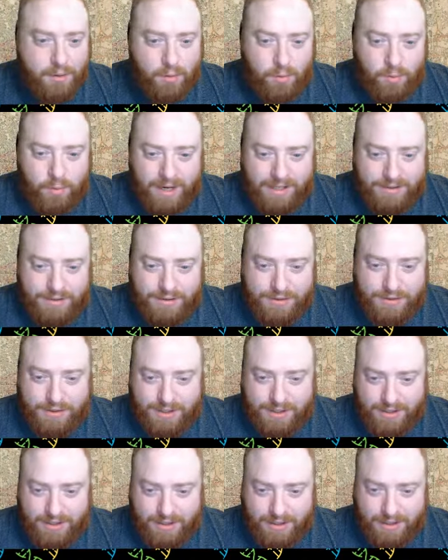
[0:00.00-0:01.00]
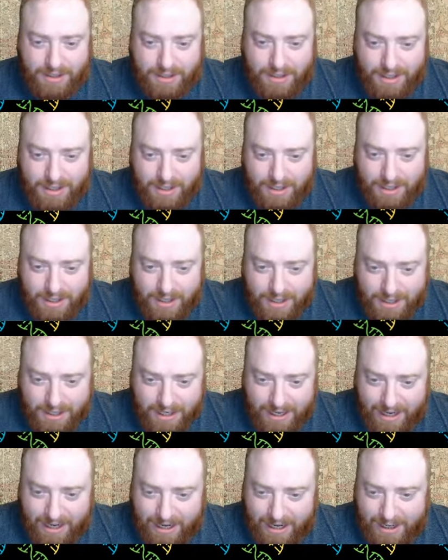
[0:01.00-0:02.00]
question.
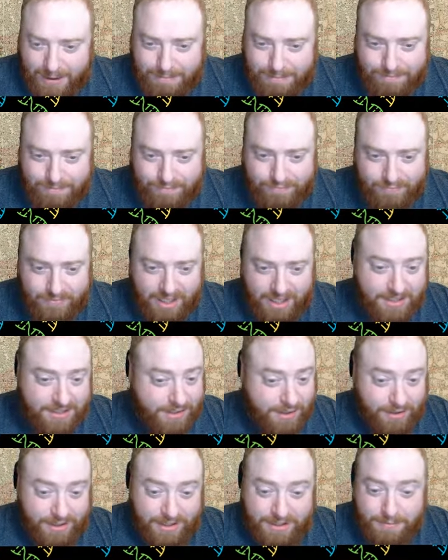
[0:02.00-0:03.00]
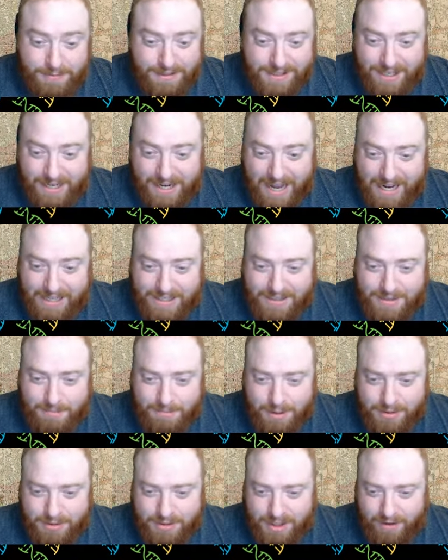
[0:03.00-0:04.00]
Um, so this was the next
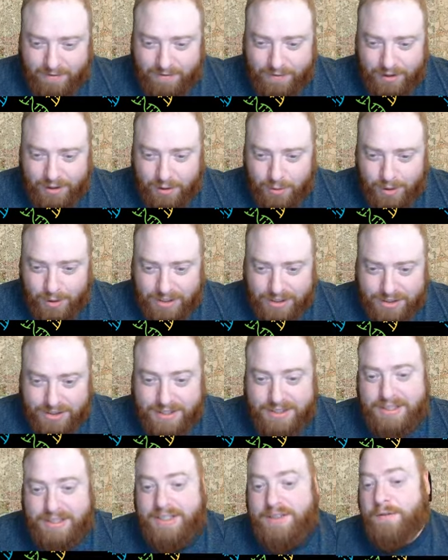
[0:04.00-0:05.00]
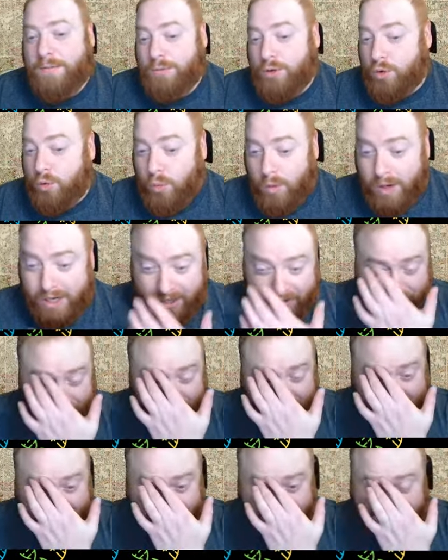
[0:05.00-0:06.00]
most upvoted question. This is from
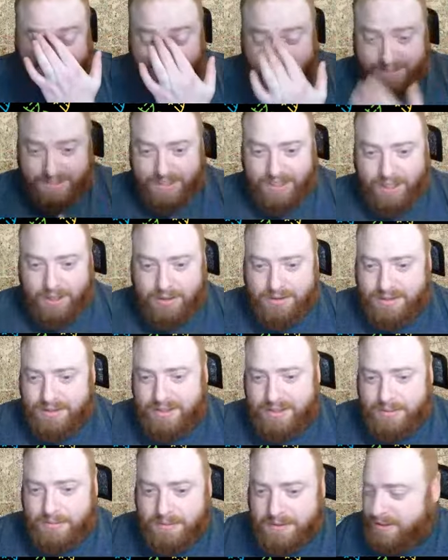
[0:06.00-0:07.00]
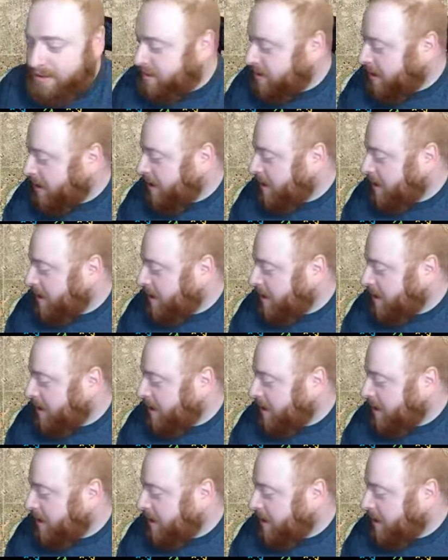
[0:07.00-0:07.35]
25 days ago. So this was